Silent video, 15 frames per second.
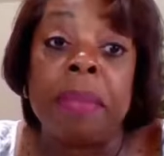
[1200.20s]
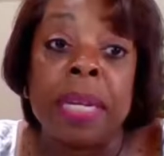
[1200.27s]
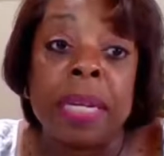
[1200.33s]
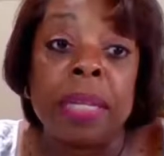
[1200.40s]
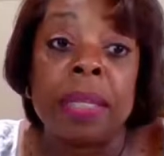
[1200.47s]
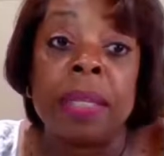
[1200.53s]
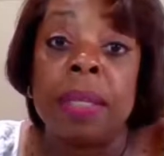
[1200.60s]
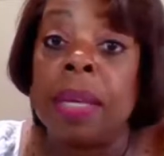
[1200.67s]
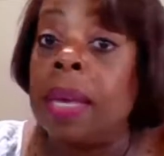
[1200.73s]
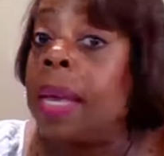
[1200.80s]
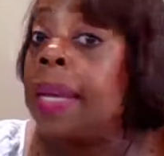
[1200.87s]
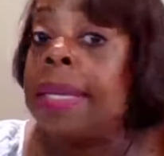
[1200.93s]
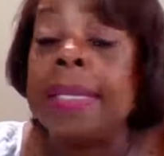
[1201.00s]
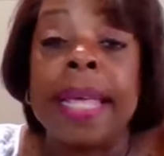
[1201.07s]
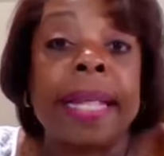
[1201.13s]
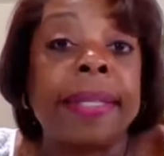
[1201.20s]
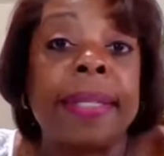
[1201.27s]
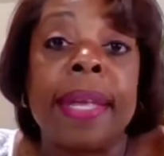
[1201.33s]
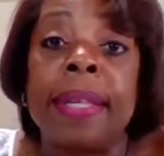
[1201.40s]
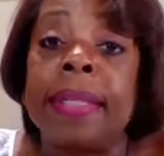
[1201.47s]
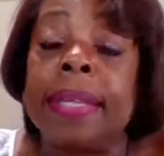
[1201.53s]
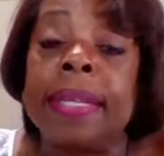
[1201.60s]
minutes, and that's
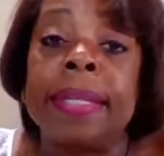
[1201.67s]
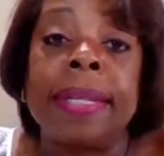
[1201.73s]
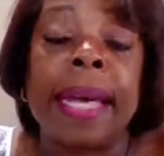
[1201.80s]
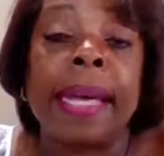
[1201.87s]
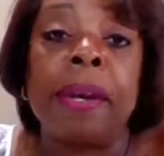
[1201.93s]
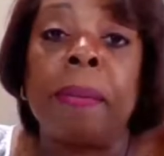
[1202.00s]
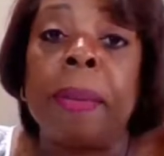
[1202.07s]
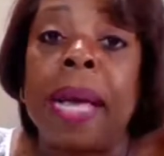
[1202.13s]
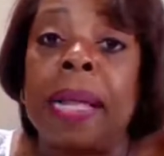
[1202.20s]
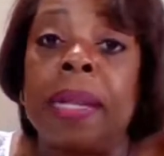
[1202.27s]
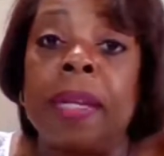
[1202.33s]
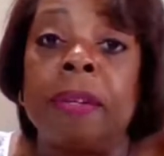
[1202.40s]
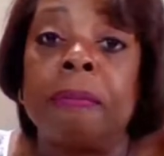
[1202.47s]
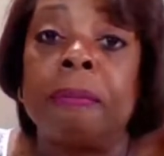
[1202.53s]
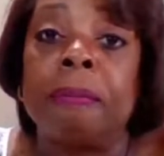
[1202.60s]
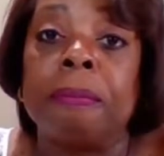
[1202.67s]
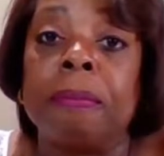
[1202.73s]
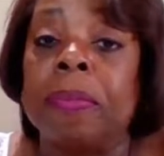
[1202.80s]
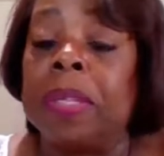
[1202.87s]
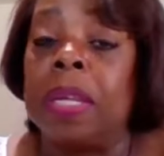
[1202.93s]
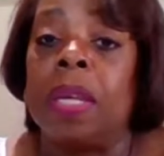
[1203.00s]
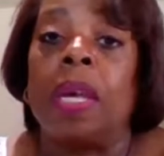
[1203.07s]
not the entire ballot.
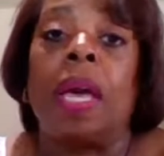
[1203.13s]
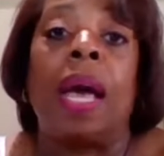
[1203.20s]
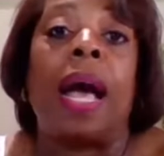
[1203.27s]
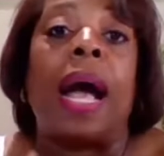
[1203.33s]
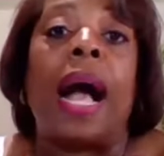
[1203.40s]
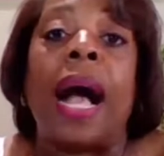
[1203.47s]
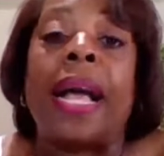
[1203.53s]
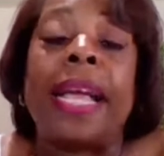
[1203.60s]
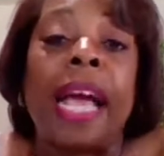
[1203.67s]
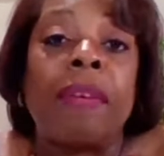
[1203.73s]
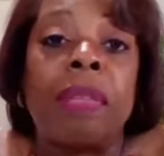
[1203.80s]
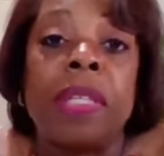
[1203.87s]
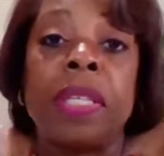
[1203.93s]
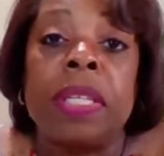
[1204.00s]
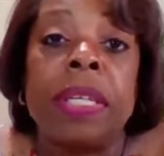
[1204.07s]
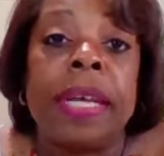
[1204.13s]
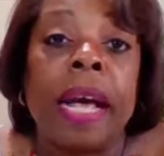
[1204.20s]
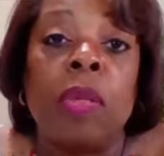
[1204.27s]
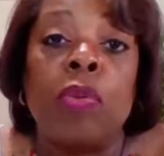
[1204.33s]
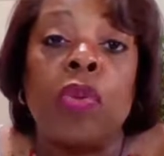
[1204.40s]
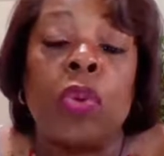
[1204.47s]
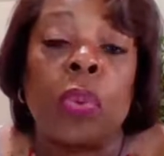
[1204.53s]
I have a city
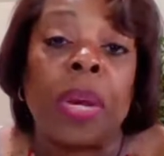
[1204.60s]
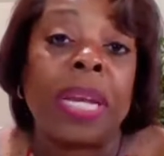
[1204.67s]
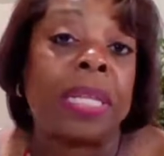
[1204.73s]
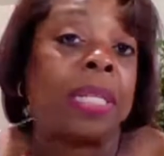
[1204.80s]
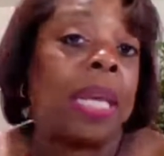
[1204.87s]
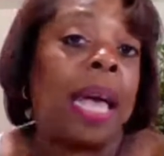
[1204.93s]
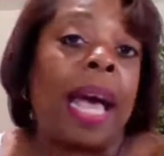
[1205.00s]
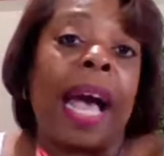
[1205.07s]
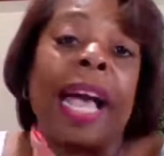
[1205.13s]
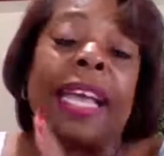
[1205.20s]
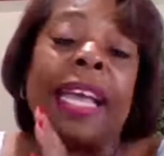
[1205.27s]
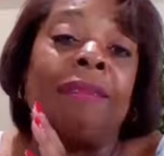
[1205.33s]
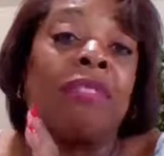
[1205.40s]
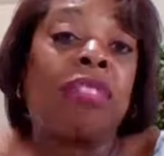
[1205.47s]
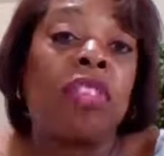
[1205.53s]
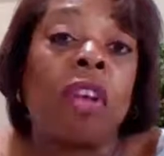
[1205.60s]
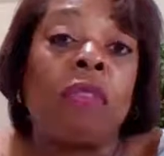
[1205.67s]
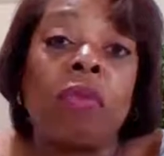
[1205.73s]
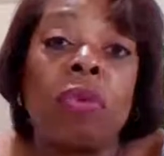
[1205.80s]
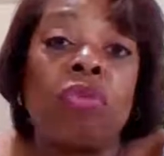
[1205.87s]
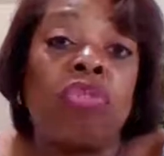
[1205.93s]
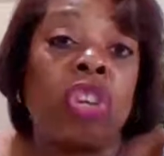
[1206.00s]
council race. I have
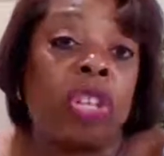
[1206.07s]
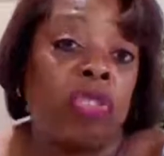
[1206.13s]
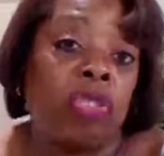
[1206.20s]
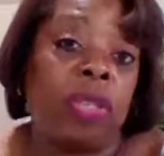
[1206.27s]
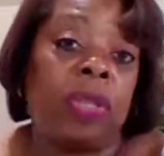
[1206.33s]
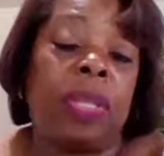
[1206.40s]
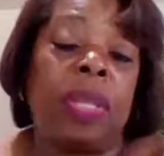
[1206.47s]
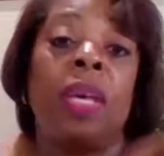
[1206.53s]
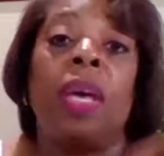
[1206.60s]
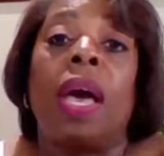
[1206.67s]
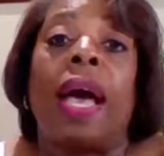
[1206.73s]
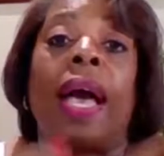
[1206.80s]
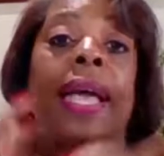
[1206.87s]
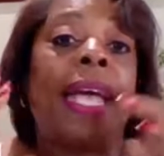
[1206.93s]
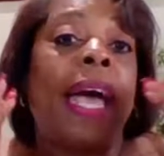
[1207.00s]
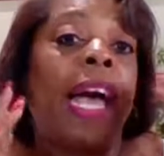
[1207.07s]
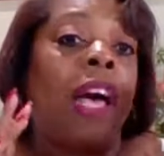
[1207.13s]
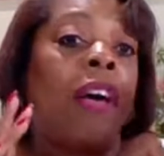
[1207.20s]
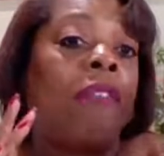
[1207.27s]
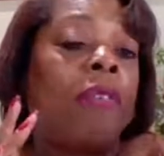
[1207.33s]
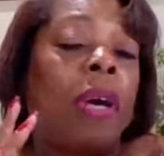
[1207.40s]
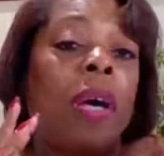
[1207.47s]
several judges. I
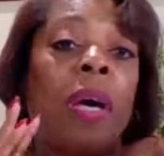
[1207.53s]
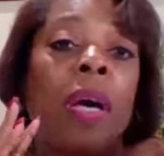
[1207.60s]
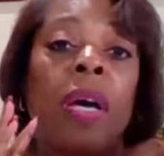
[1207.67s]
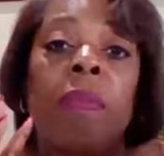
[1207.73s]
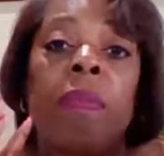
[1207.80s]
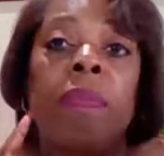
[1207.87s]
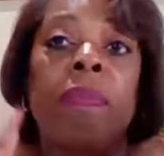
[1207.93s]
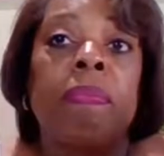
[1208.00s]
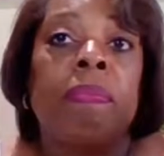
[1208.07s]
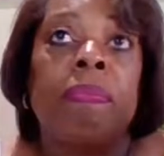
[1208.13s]
have, I